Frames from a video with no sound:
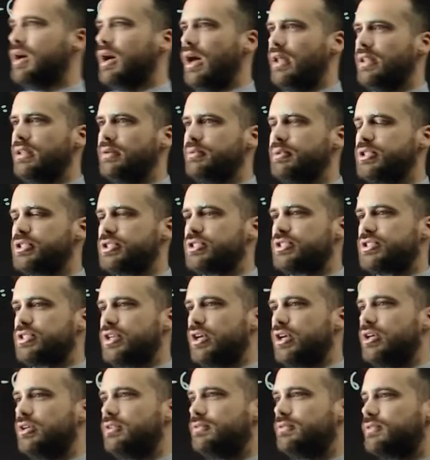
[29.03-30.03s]
And then we just
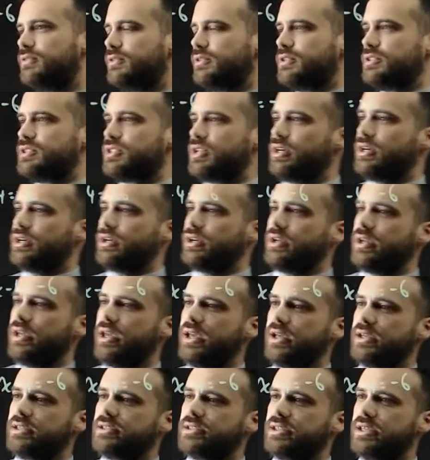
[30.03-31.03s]
solve. So
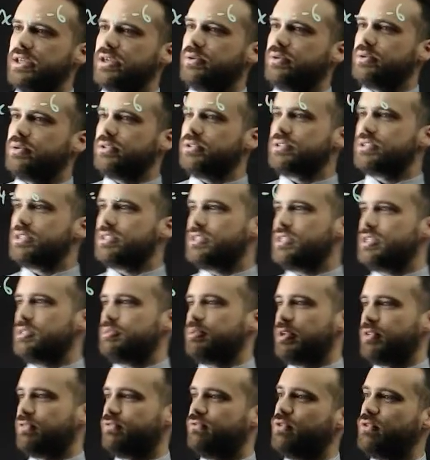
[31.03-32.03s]
x equals 6
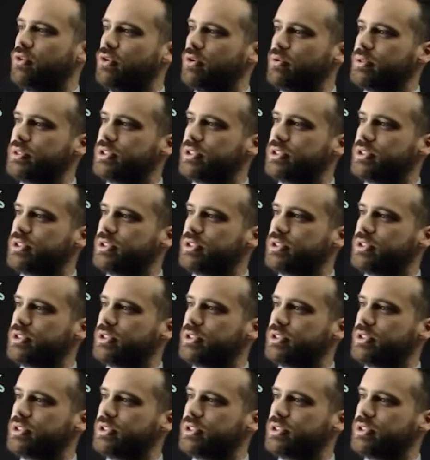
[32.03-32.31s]
plus 4,